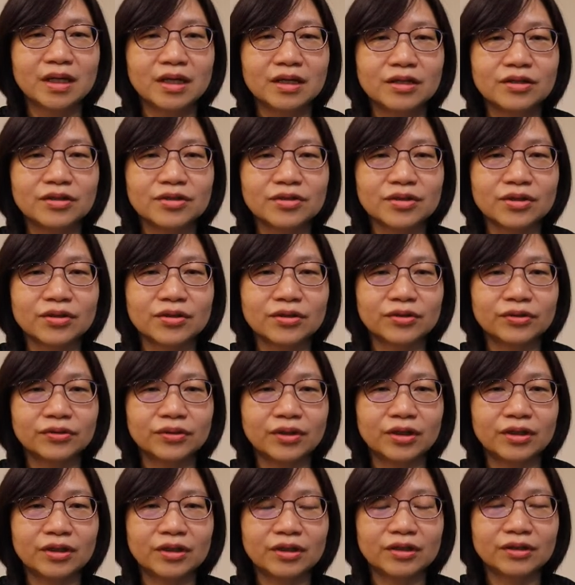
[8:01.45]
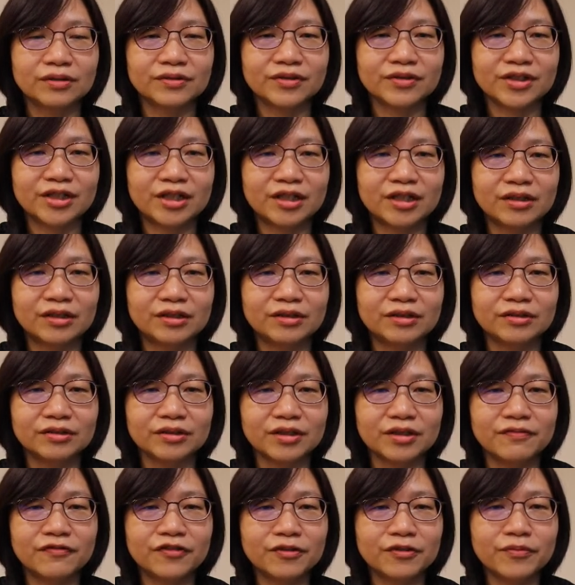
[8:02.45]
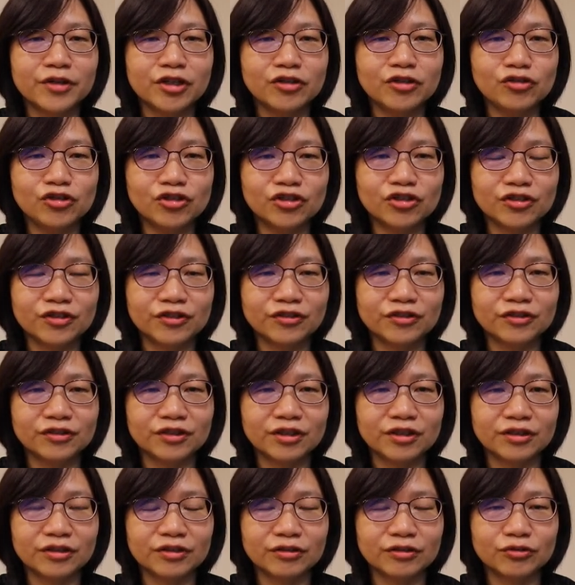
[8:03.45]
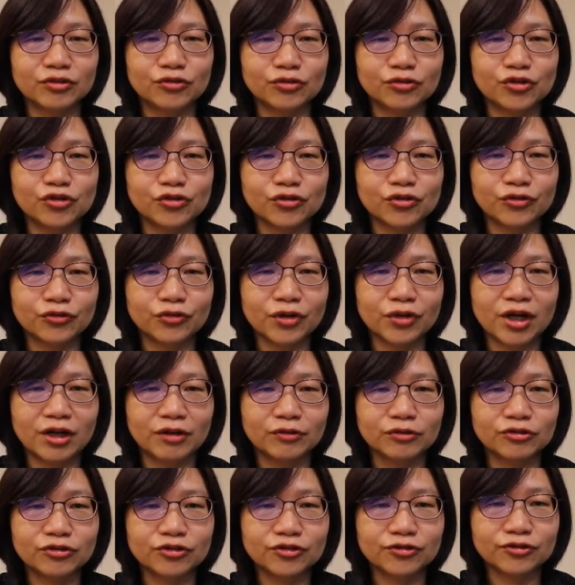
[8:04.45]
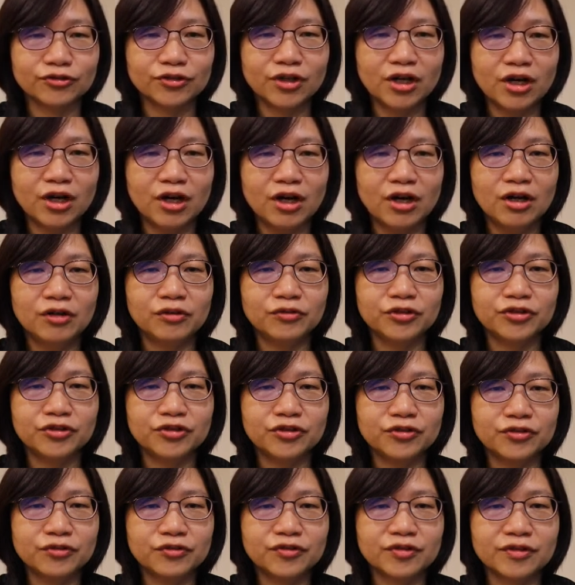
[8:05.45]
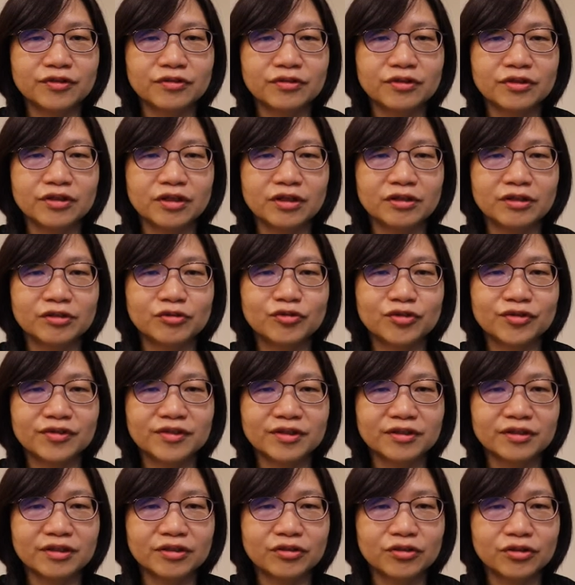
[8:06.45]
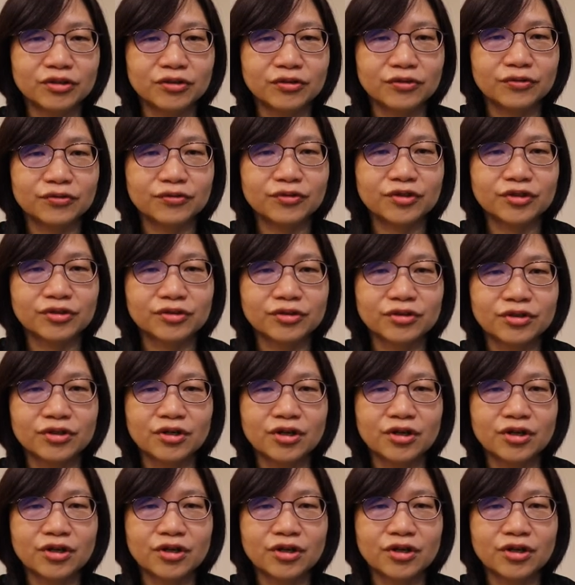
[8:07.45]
So there are information to show you how to reduce electricity use,